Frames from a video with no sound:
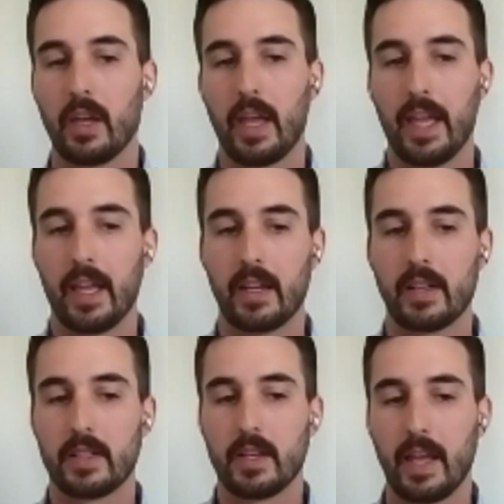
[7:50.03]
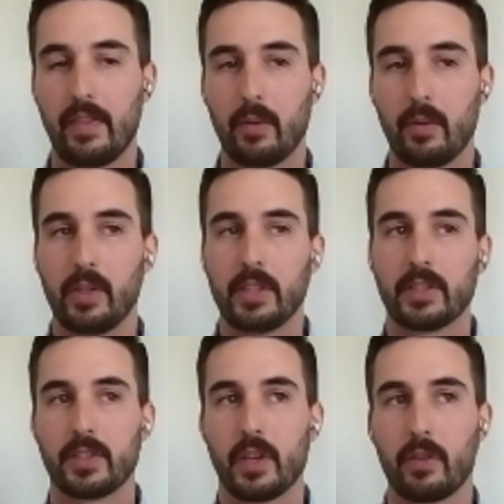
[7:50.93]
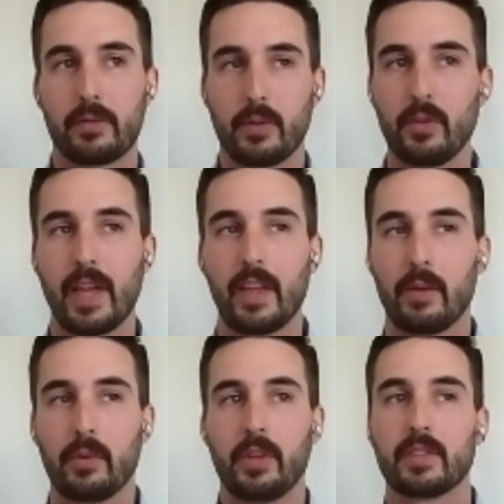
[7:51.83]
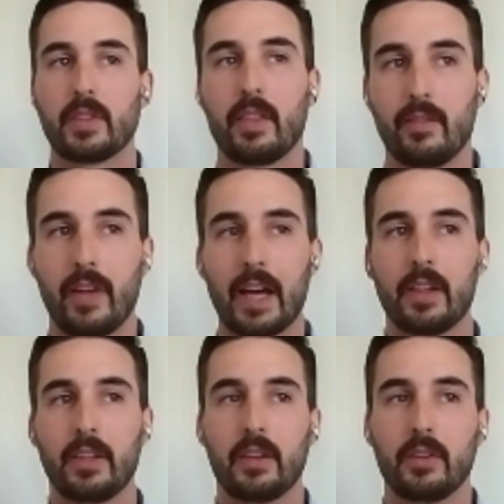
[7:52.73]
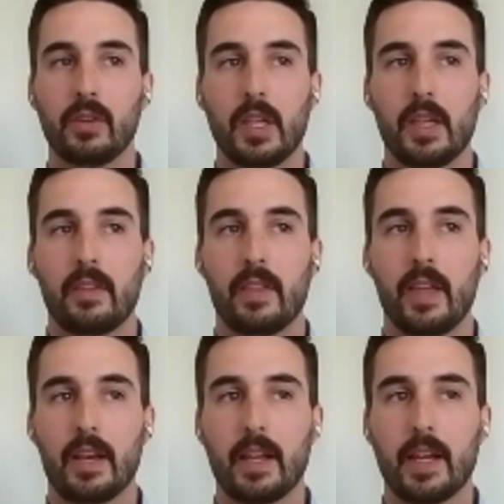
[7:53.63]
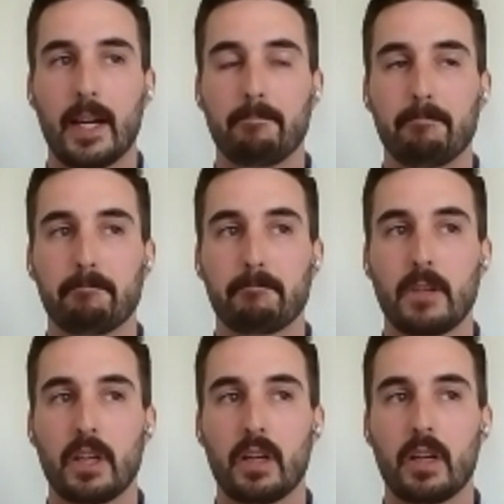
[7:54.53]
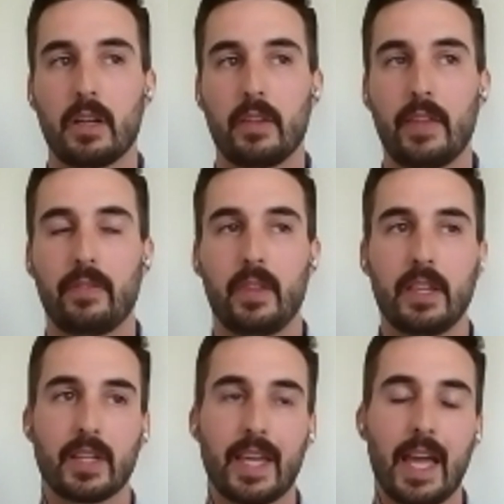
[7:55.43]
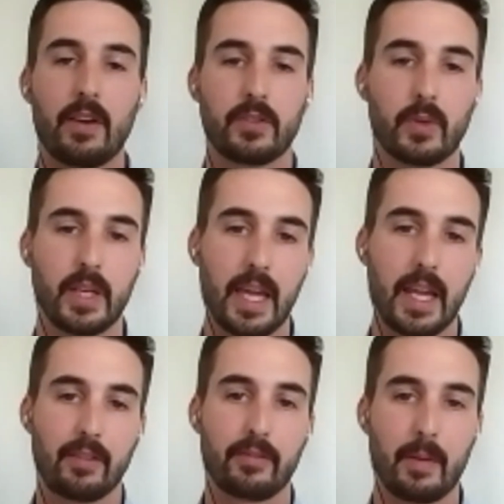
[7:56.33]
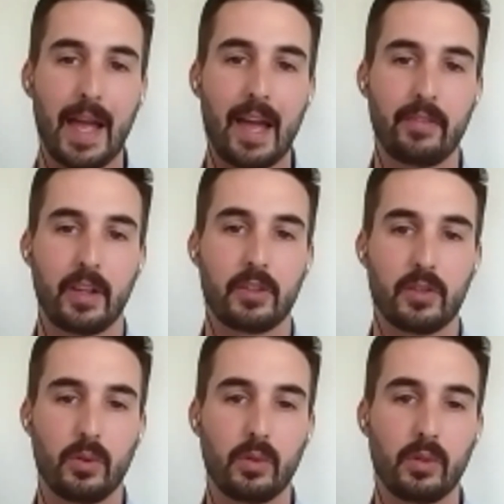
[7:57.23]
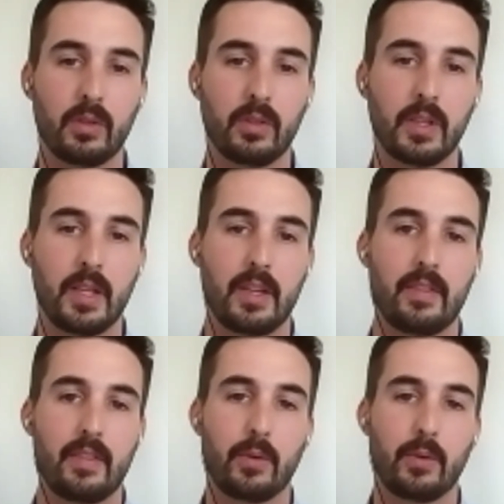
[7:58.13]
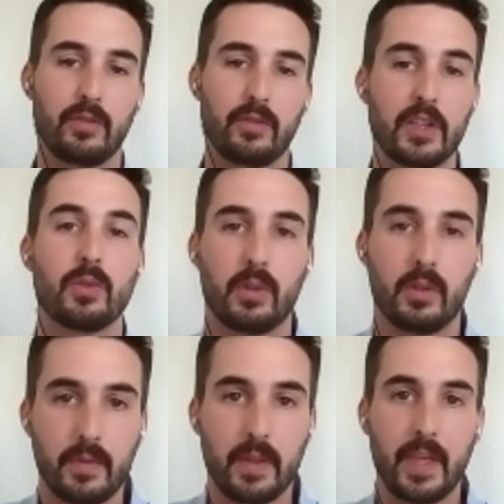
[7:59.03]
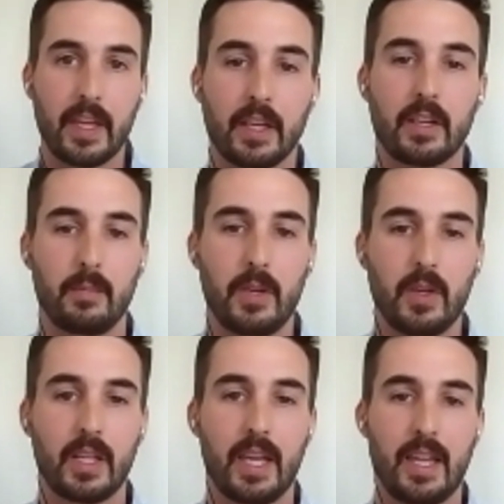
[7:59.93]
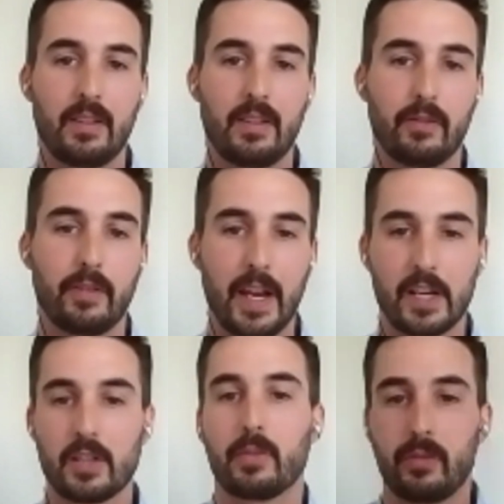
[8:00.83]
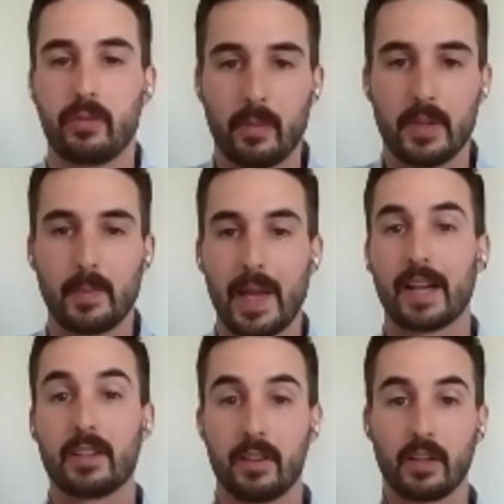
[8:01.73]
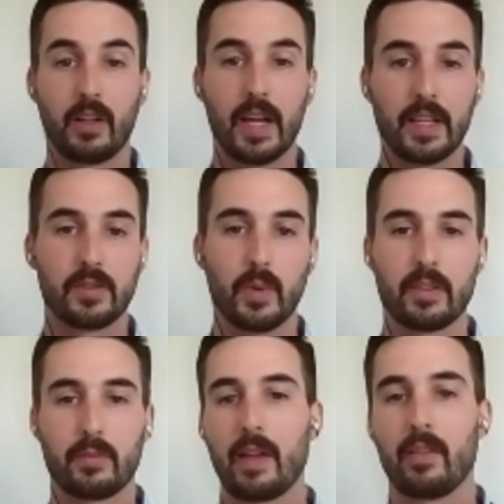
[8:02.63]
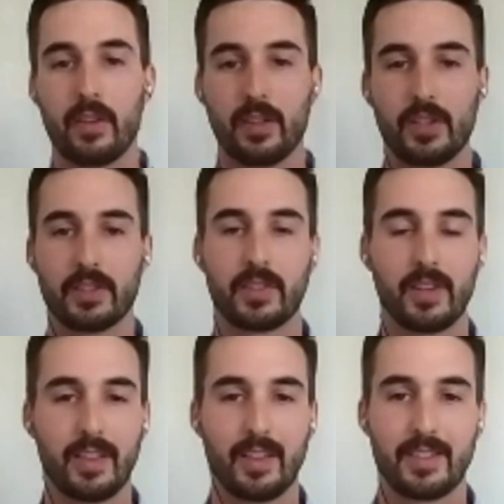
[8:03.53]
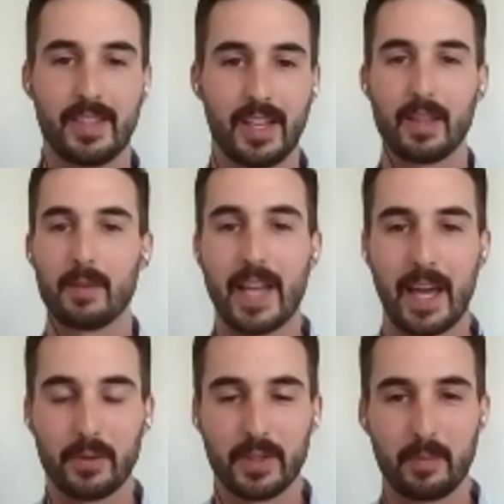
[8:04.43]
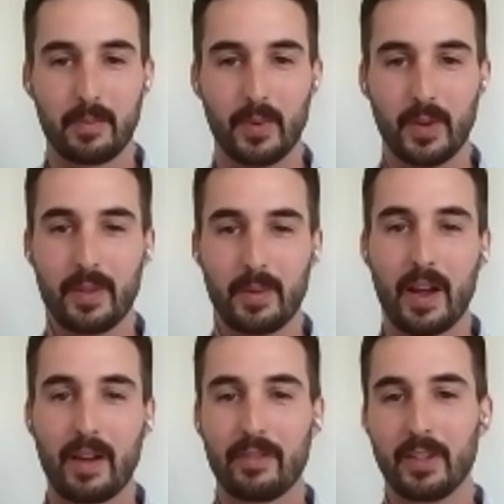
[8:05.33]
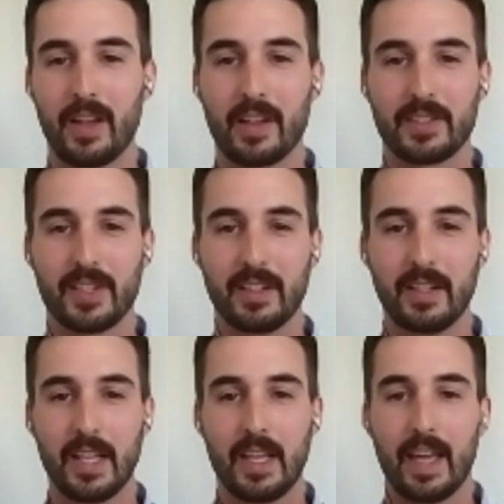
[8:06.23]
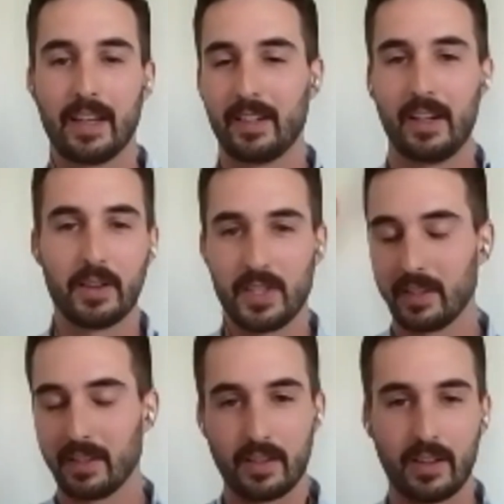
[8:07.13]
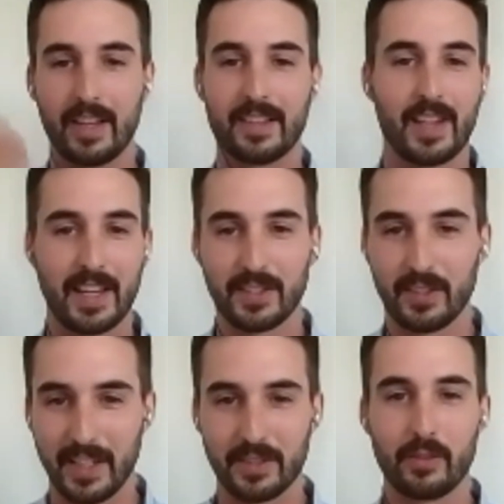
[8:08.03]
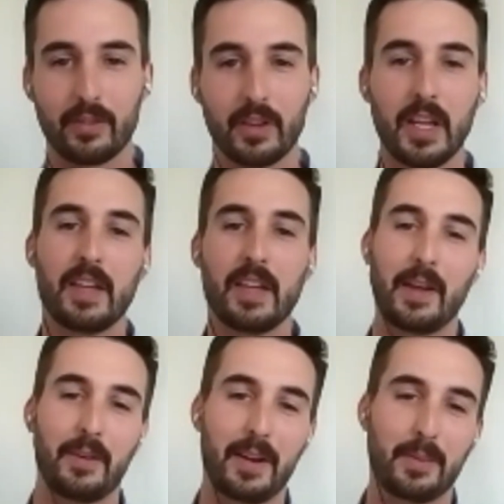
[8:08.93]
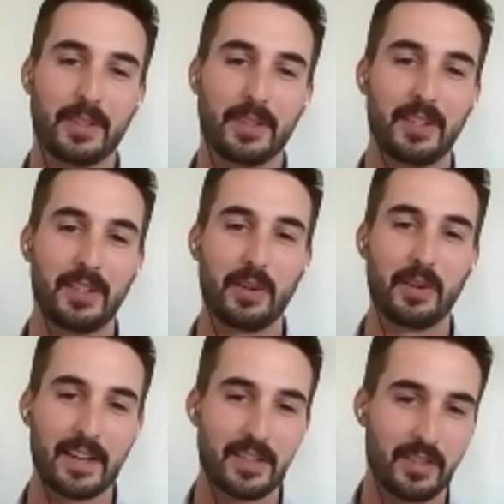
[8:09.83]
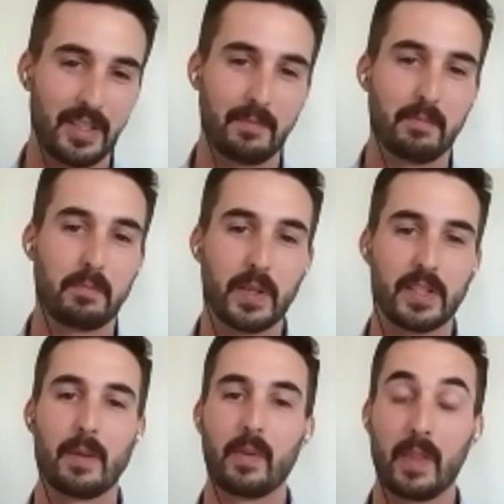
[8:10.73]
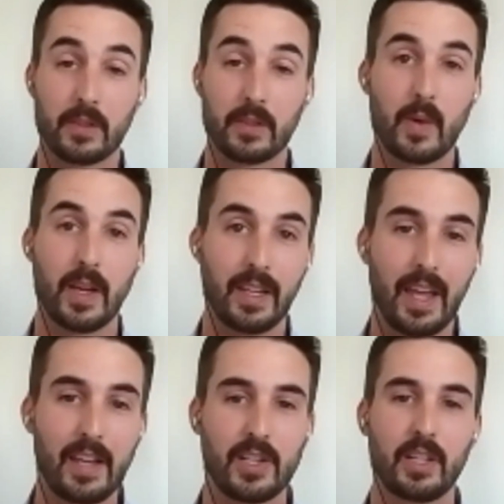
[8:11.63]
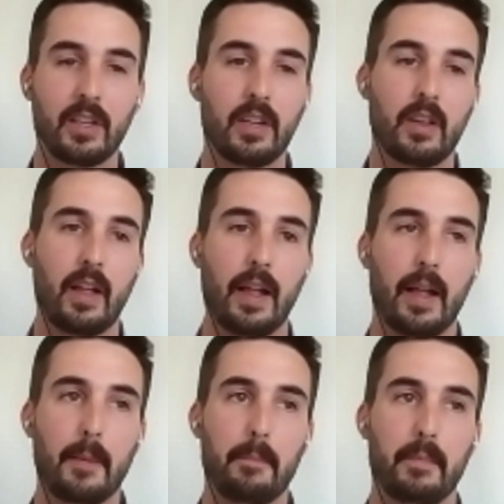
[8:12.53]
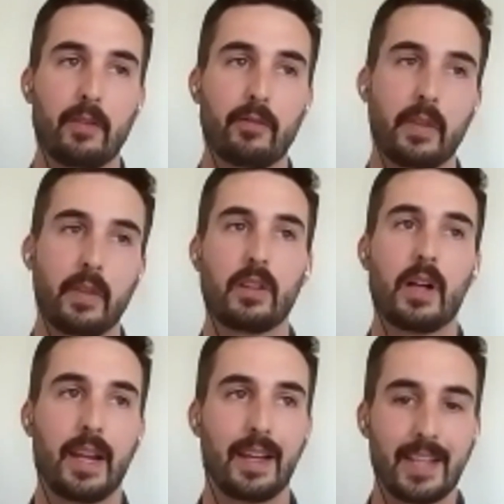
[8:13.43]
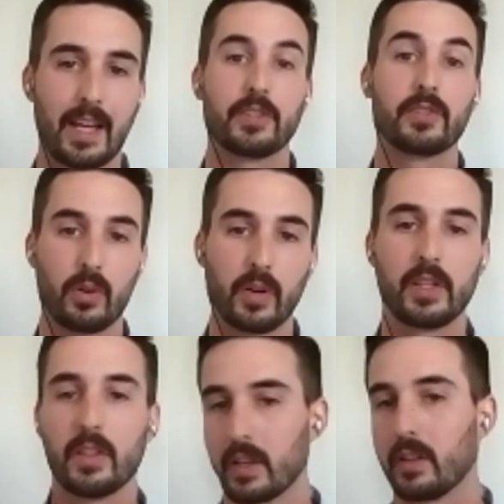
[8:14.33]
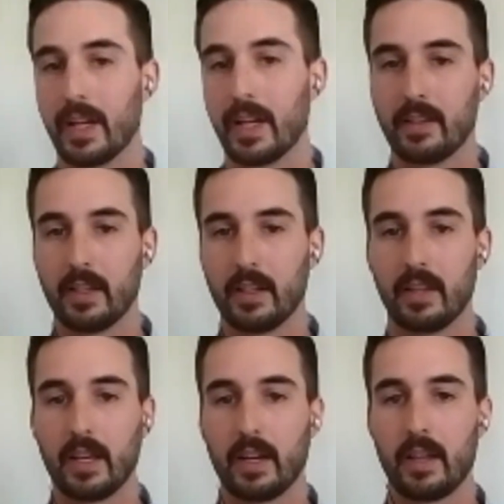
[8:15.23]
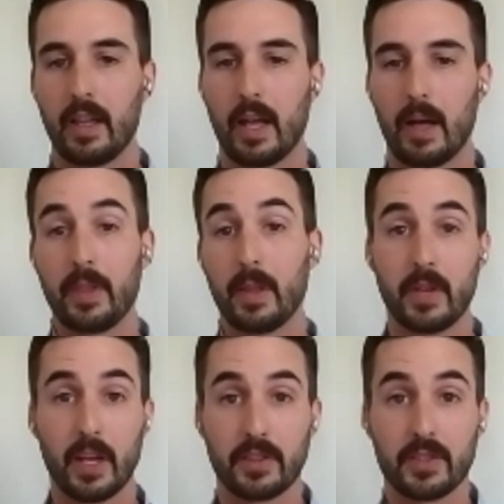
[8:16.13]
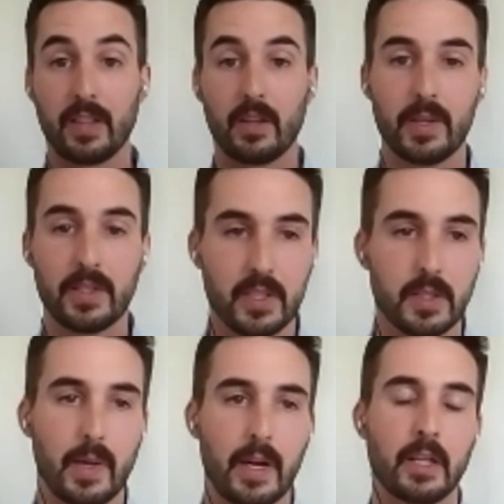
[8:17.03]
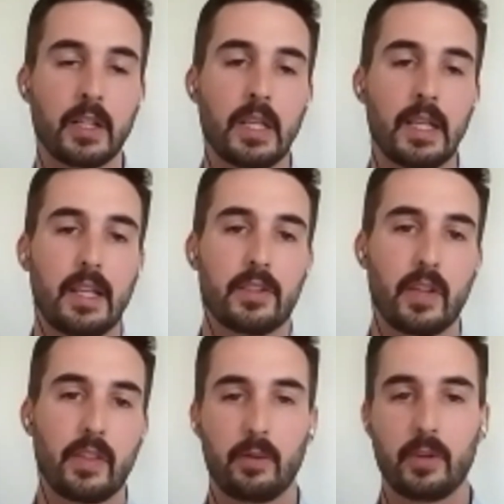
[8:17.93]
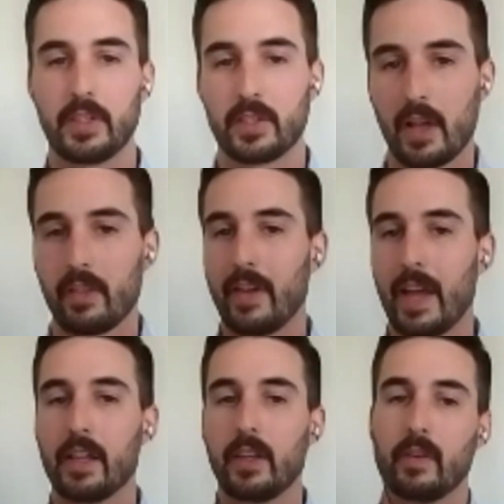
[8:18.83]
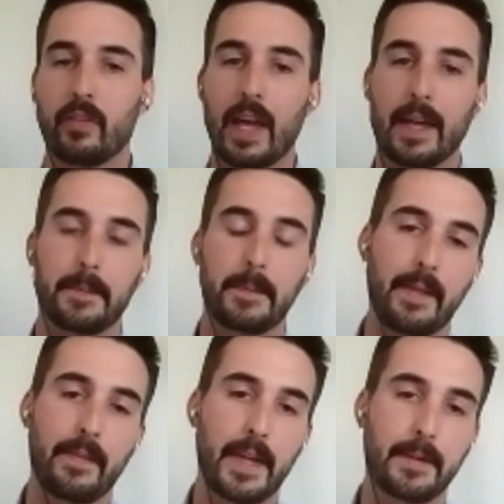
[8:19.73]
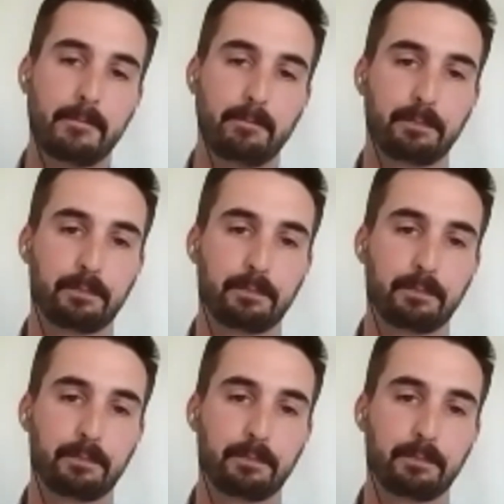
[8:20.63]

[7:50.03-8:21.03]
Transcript: And they really, so through that, they really saw the value that that these accountants were getting from having a tool that was visual, that they communicate the financial performance back to their clients with, rather than just sitting them down with the profit and loss and seeing the client's eyes glaze over. They were able to actually put something that was quite engaging in front of the client and tell a story to the client that helped them to understand their business better. So they really saw the value of that. And then